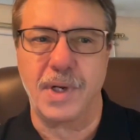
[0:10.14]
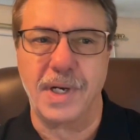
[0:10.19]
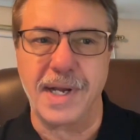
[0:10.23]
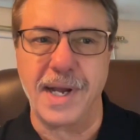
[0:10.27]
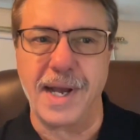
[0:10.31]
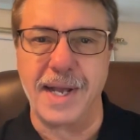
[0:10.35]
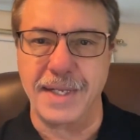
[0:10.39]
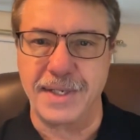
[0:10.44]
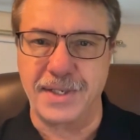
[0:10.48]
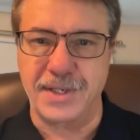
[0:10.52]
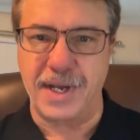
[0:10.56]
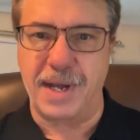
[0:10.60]

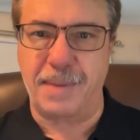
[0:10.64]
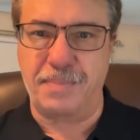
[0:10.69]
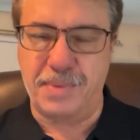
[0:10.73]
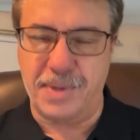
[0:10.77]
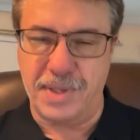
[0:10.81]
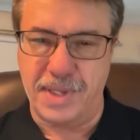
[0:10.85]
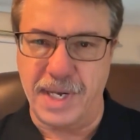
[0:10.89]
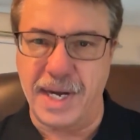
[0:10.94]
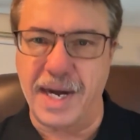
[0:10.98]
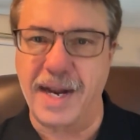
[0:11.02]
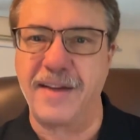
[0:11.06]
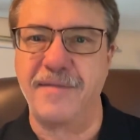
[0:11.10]

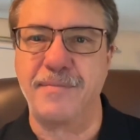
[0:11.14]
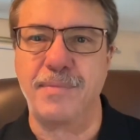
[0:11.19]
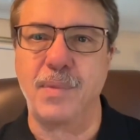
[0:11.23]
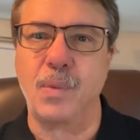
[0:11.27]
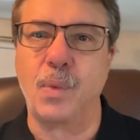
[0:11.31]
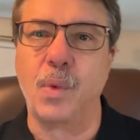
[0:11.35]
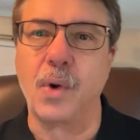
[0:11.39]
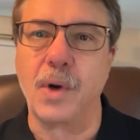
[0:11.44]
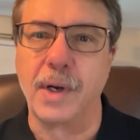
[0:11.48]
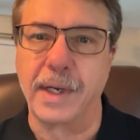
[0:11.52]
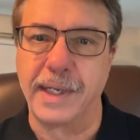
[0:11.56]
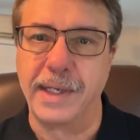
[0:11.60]
concept that I've
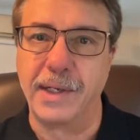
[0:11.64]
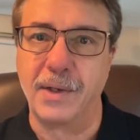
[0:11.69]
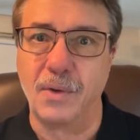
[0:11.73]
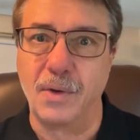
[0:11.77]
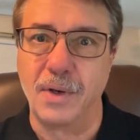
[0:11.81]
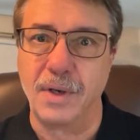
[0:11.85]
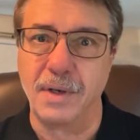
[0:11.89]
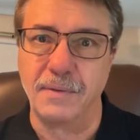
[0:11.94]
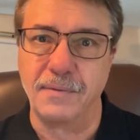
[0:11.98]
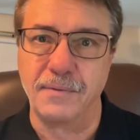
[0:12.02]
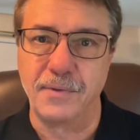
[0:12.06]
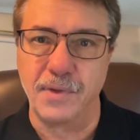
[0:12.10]
been working
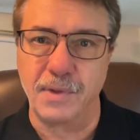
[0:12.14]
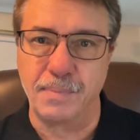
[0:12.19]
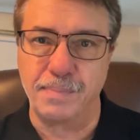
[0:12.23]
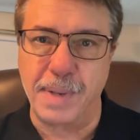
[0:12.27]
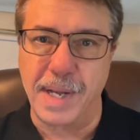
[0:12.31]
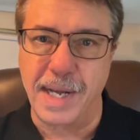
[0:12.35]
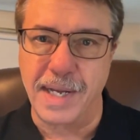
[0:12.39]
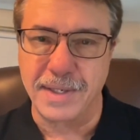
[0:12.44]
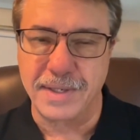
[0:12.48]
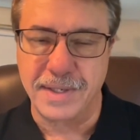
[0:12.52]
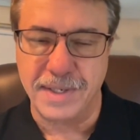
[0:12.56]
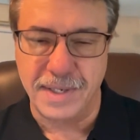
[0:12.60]
on for the
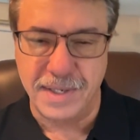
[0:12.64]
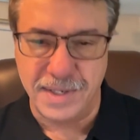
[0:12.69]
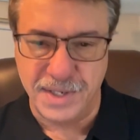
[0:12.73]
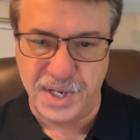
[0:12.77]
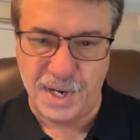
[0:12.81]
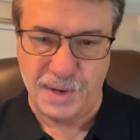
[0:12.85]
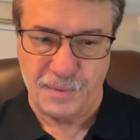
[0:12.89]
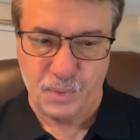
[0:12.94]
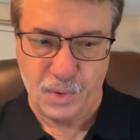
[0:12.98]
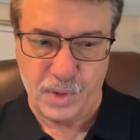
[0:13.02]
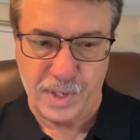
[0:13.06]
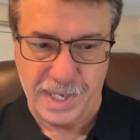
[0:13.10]
past
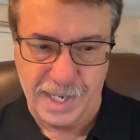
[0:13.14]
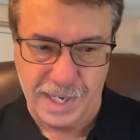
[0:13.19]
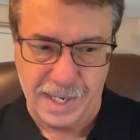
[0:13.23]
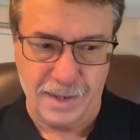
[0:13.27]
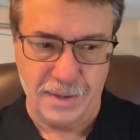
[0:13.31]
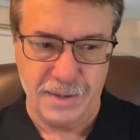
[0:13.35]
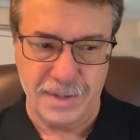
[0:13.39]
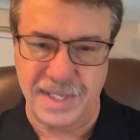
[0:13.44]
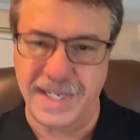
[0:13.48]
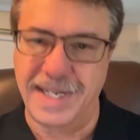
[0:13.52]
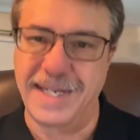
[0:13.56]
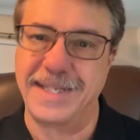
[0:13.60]
several
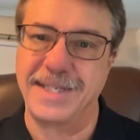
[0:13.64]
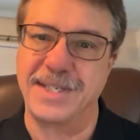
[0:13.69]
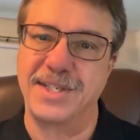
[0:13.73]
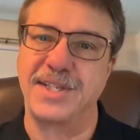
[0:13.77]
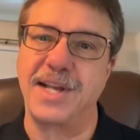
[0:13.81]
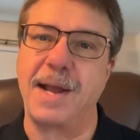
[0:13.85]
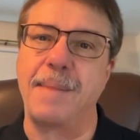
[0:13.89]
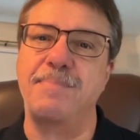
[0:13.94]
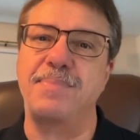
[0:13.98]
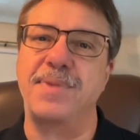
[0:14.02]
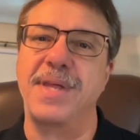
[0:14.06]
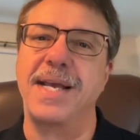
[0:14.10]
years. It's
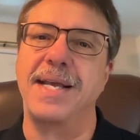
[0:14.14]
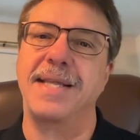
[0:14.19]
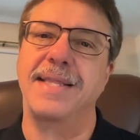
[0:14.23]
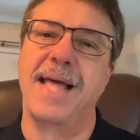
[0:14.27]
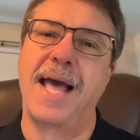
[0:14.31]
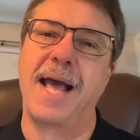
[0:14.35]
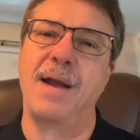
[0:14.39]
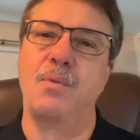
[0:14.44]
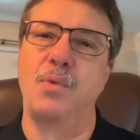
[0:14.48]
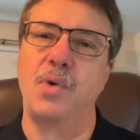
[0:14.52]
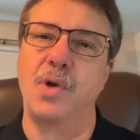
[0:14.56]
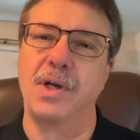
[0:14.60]
something
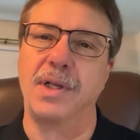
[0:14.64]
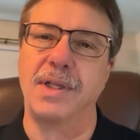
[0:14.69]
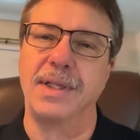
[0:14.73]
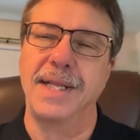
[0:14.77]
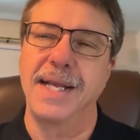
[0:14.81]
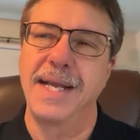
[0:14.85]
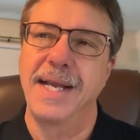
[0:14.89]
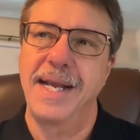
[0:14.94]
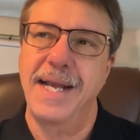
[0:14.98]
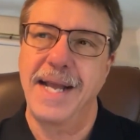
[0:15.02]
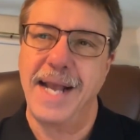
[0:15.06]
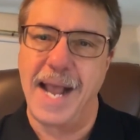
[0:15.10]
that will
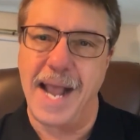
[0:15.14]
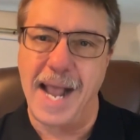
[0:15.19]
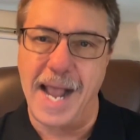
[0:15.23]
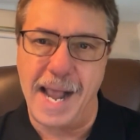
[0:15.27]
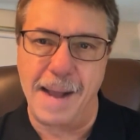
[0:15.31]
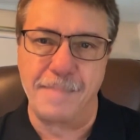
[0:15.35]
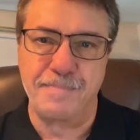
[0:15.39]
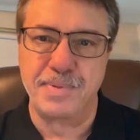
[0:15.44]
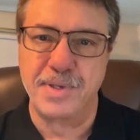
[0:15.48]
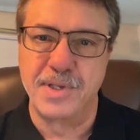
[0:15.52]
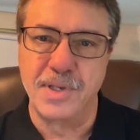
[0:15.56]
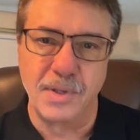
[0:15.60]

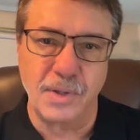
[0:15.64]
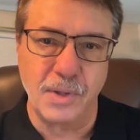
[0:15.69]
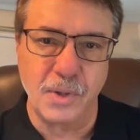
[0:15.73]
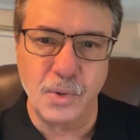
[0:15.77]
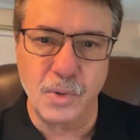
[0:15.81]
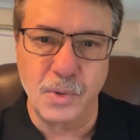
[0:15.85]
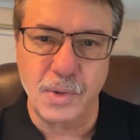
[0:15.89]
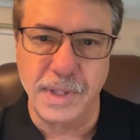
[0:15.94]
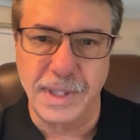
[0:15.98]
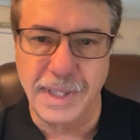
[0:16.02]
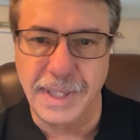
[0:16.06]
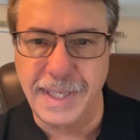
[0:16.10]

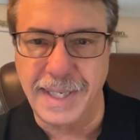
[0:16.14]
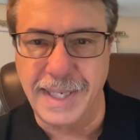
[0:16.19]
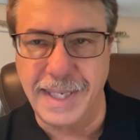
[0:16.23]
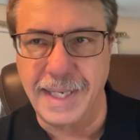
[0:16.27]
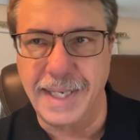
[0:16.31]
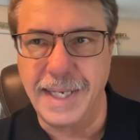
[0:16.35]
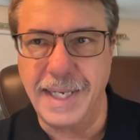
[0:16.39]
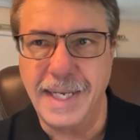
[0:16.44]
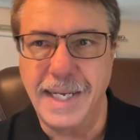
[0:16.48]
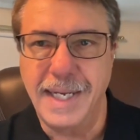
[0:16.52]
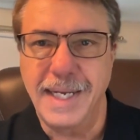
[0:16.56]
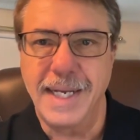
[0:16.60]

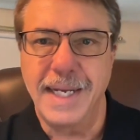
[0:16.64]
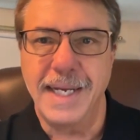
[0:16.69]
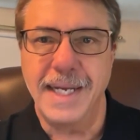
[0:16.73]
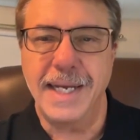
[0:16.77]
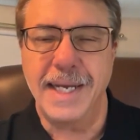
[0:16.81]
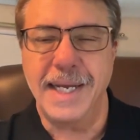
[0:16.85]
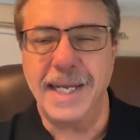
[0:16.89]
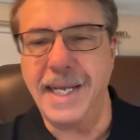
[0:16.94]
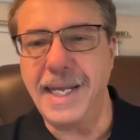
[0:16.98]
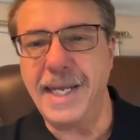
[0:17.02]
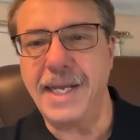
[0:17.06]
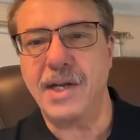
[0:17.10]
absolutely
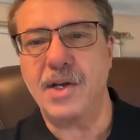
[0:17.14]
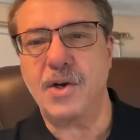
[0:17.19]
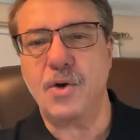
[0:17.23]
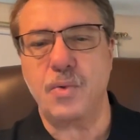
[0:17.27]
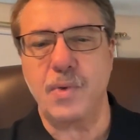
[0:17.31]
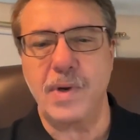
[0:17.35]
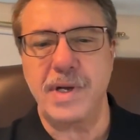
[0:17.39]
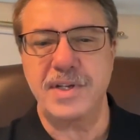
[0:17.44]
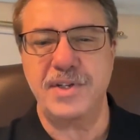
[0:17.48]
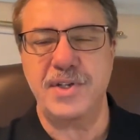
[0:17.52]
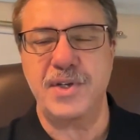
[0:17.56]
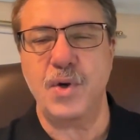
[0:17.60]

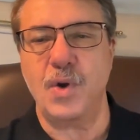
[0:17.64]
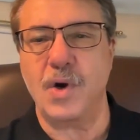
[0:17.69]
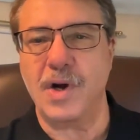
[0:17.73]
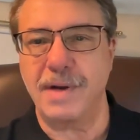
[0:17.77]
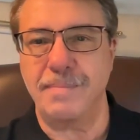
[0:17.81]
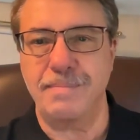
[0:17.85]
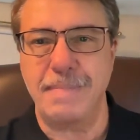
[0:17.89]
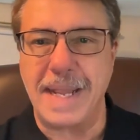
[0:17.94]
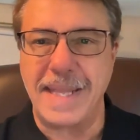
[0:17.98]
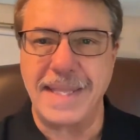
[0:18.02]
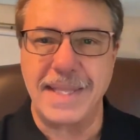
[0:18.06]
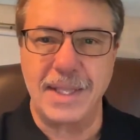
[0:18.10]
increase
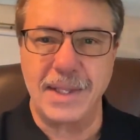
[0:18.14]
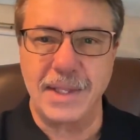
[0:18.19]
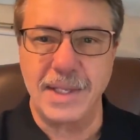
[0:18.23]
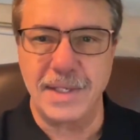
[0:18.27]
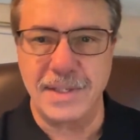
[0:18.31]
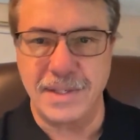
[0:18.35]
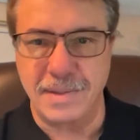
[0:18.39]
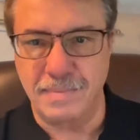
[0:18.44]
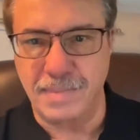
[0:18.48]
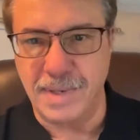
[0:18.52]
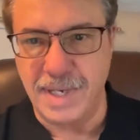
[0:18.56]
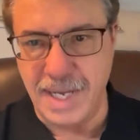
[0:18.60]
your
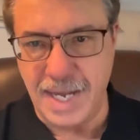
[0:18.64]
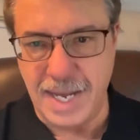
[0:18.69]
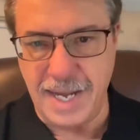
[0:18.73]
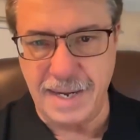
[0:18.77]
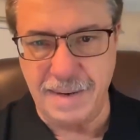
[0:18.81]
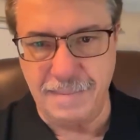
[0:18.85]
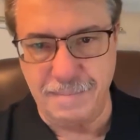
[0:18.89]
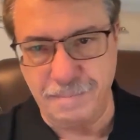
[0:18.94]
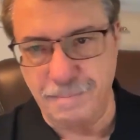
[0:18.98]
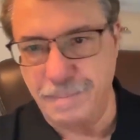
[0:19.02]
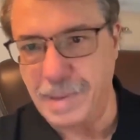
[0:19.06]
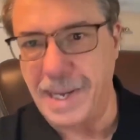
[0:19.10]
mentalism
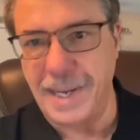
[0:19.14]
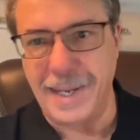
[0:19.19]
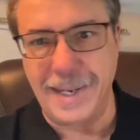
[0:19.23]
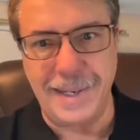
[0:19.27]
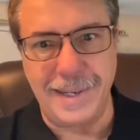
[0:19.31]
game by